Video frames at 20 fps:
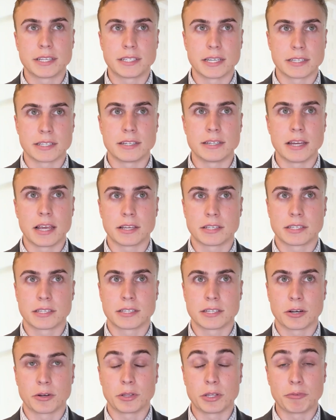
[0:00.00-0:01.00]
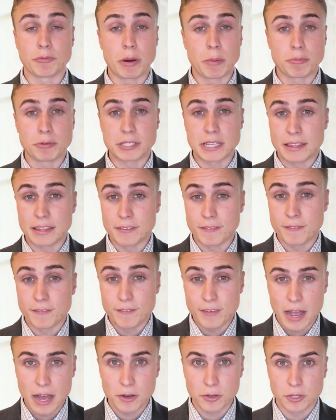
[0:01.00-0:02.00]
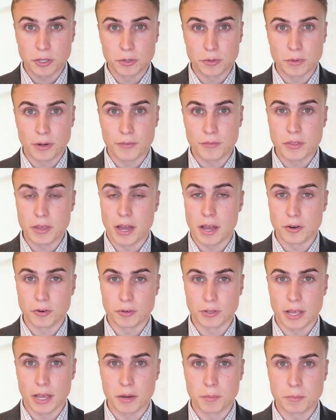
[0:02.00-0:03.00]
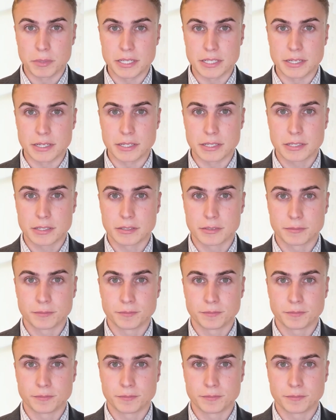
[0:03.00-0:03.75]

doesn't necessarily represent the value of the underlying business.